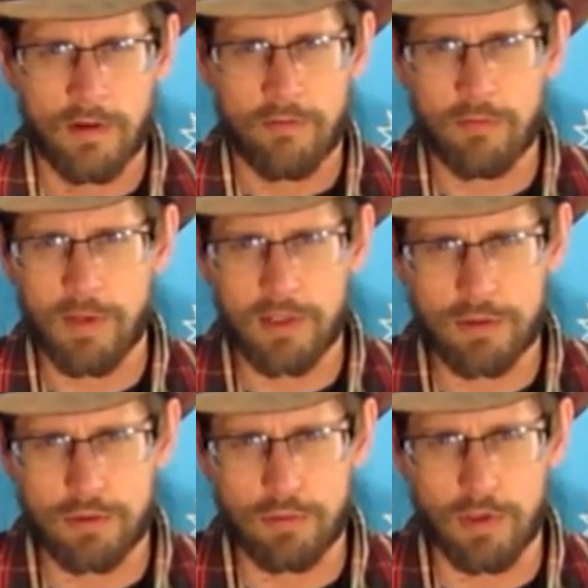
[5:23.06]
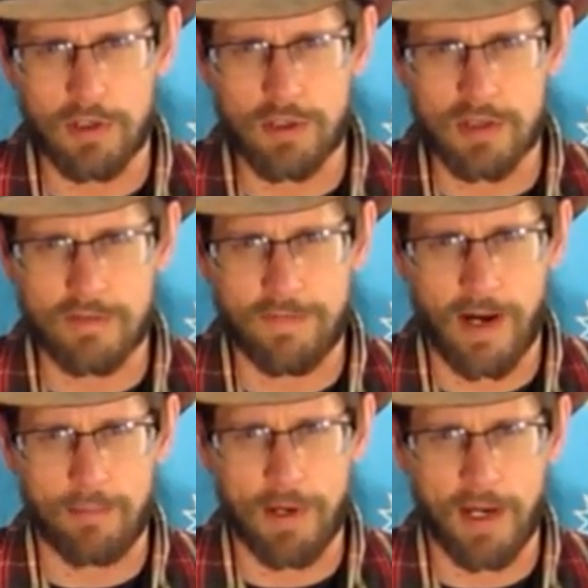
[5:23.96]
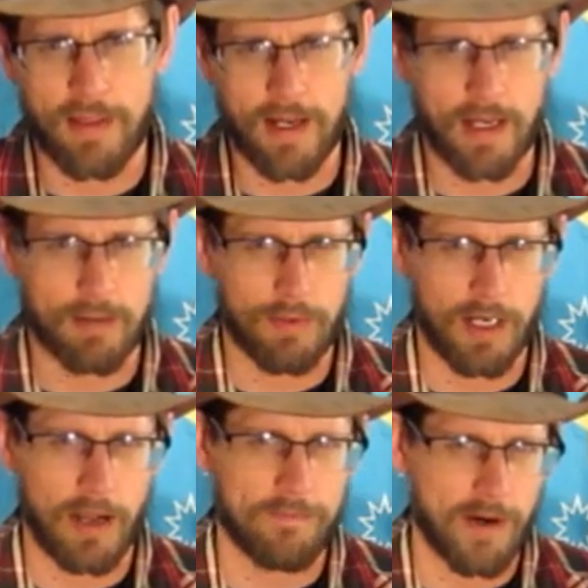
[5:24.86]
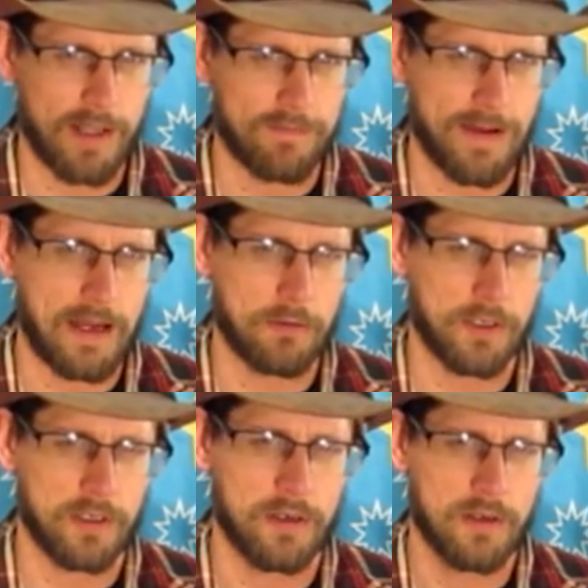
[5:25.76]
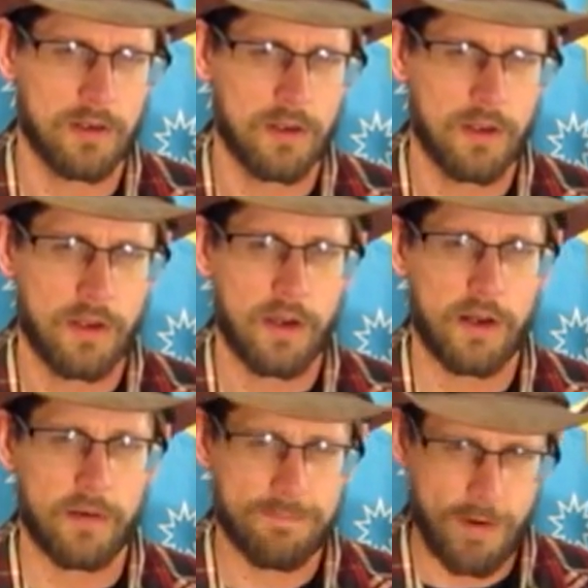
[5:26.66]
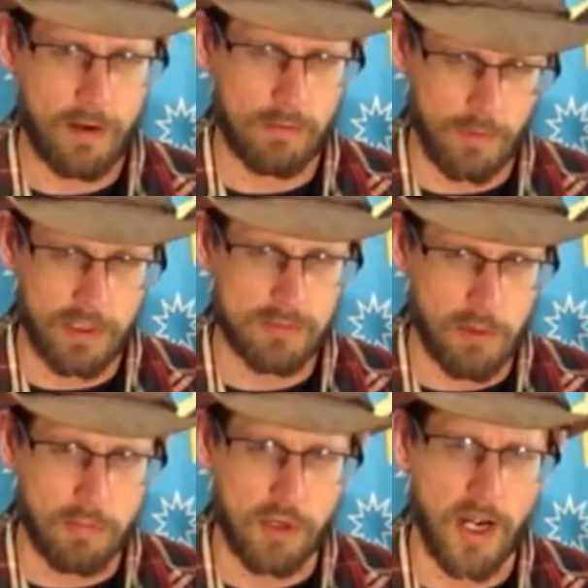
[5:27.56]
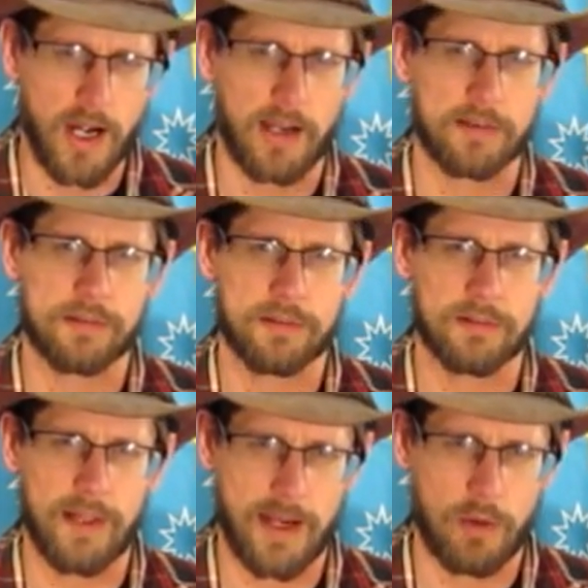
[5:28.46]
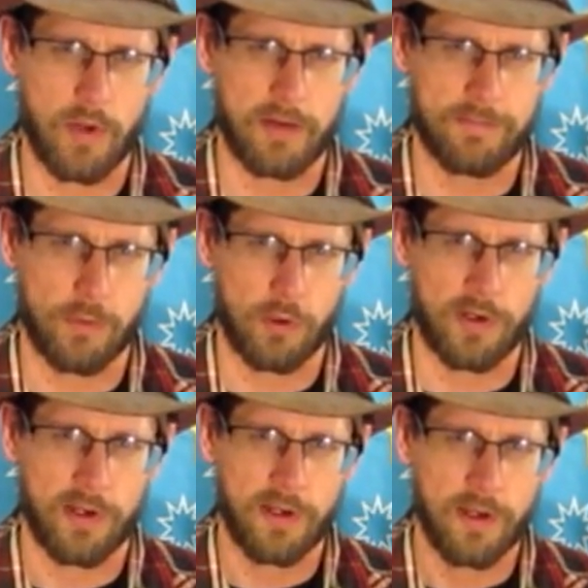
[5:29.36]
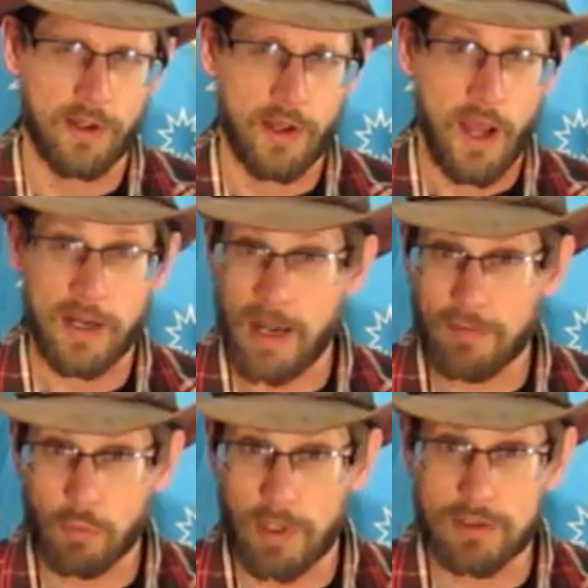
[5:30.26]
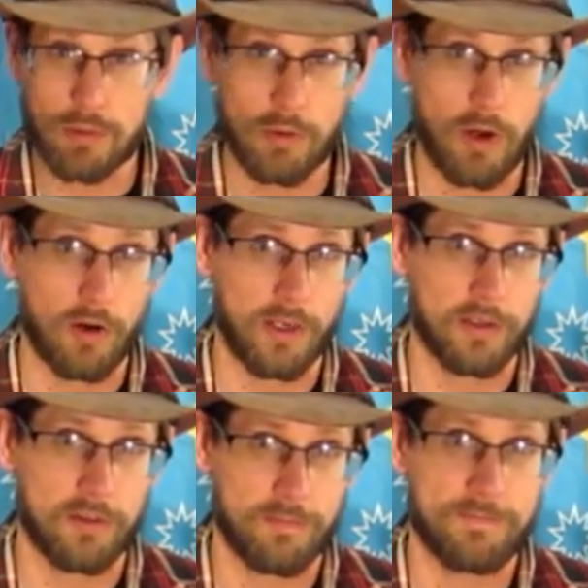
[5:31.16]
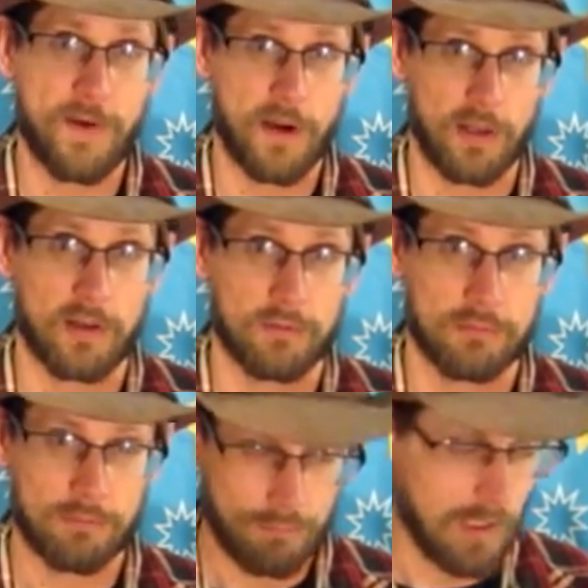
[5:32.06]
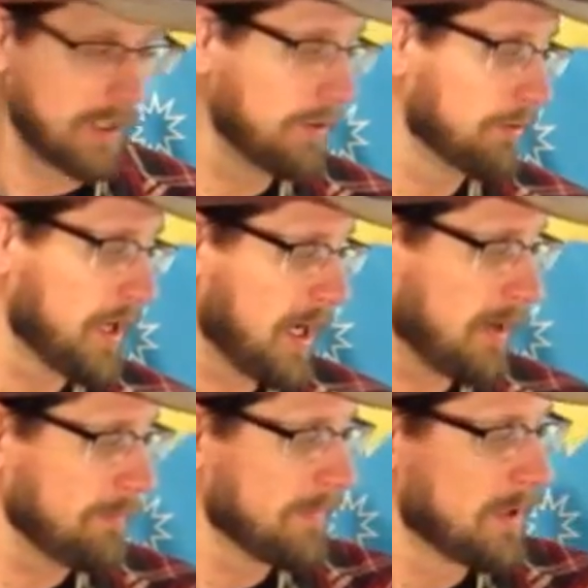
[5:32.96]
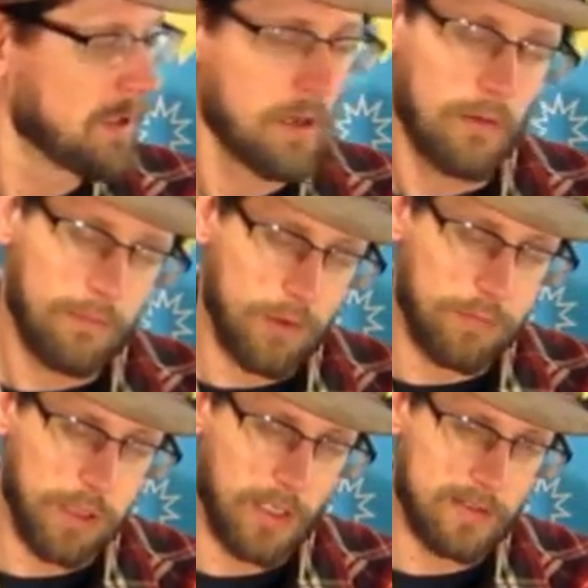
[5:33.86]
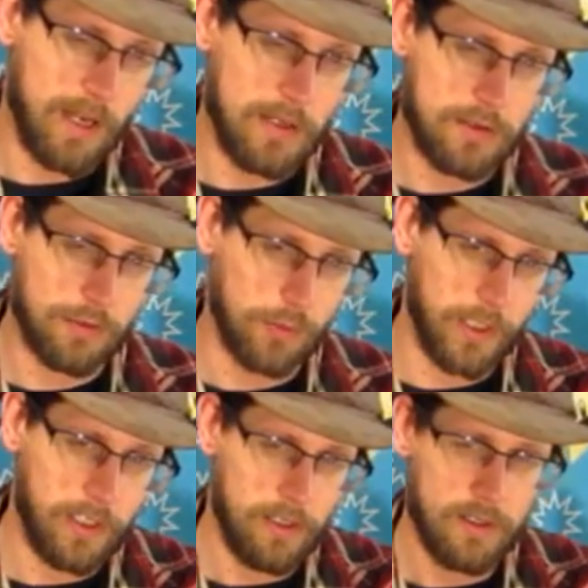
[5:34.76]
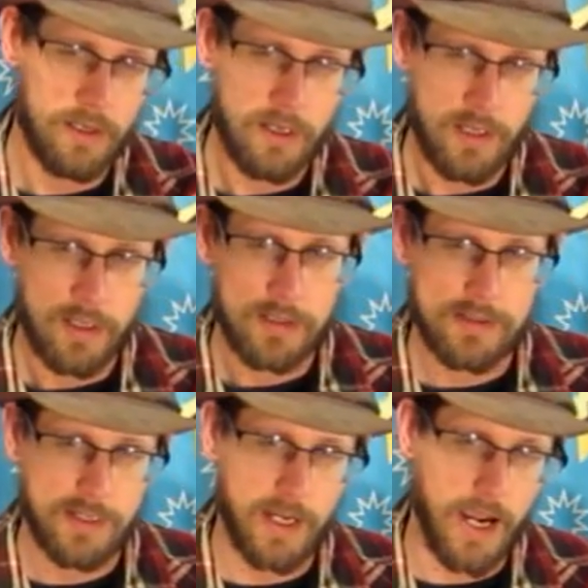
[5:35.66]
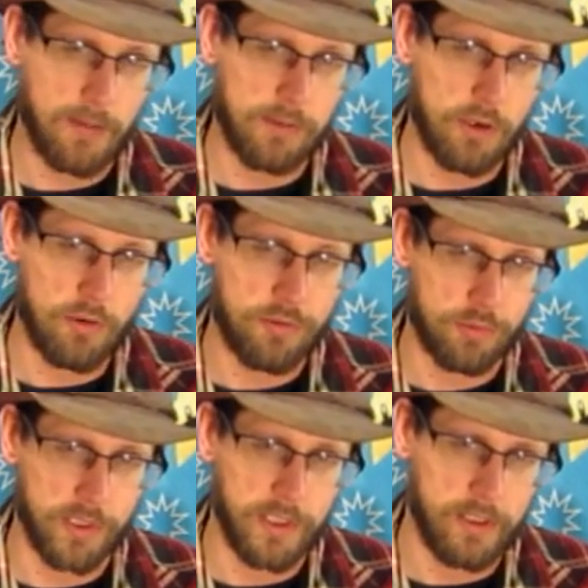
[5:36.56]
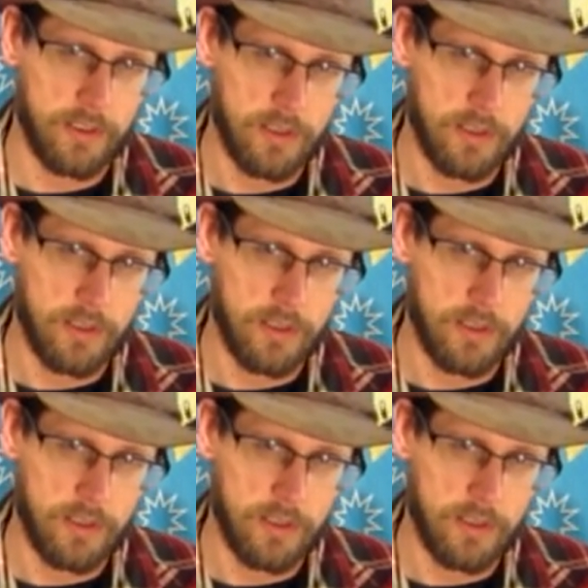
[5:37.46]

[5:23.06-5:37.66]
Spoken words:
for me to justify paying that kind of money. I finally found it at a fair and reasonable price. Glad I waited for it. I didn't have to wait too long. It is a really new game. For the PlayStation 3, Diablo 3